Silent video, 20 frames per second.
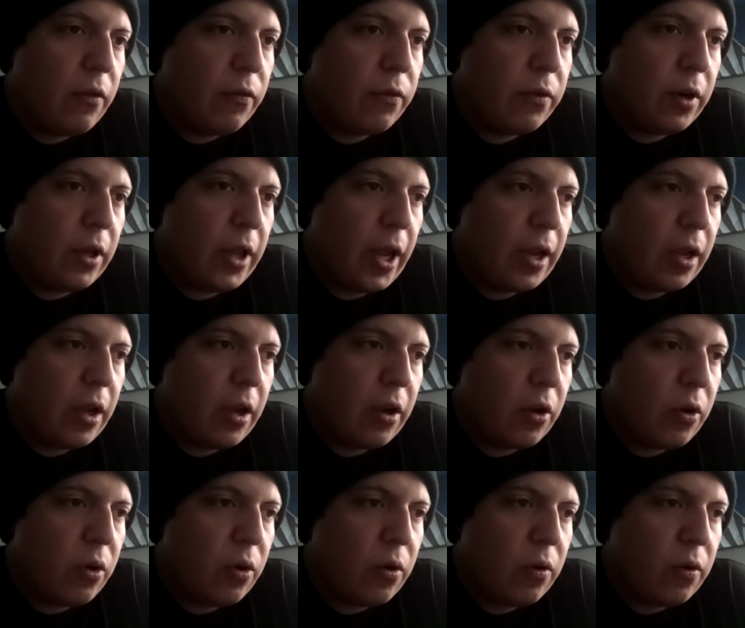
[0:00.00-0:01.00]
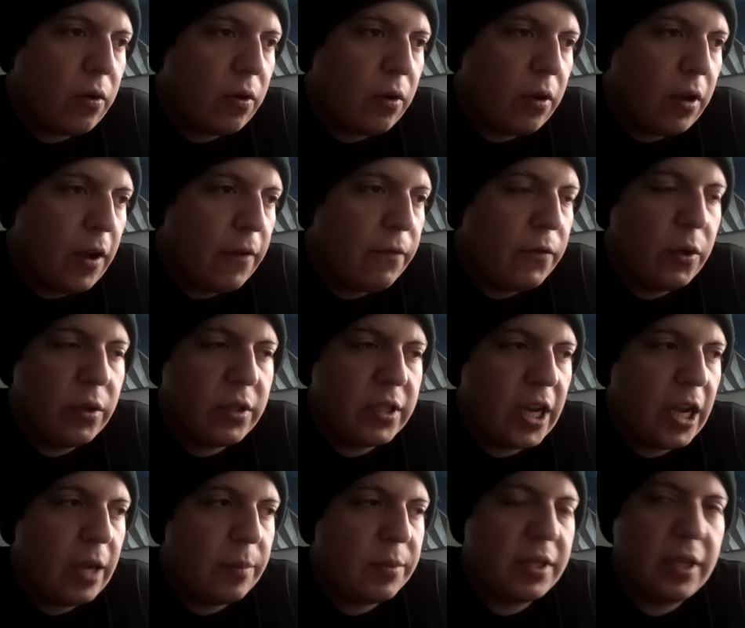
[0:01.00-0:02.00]
for like a few
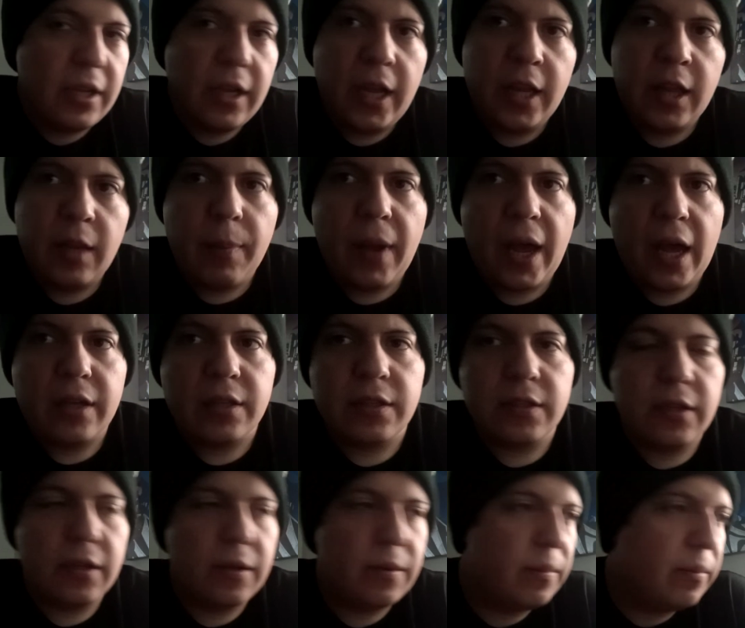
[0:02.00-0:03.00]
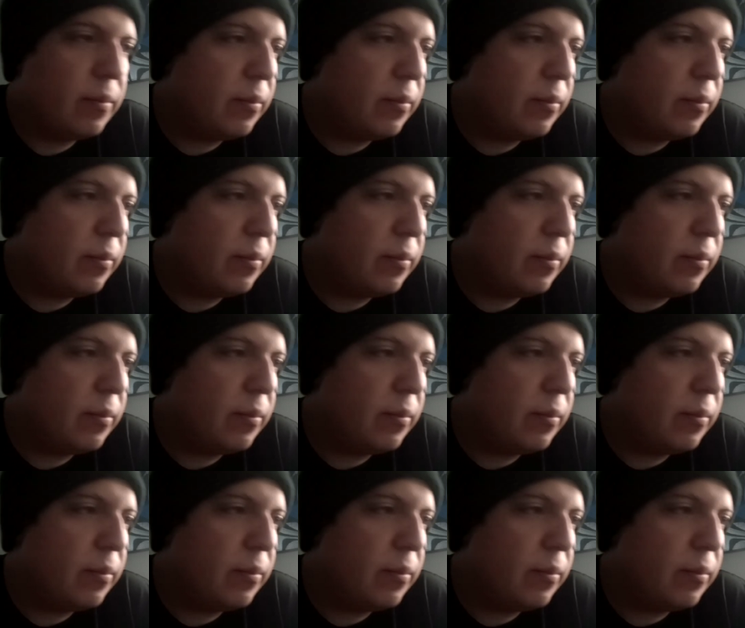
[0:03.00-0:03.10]
times in the past.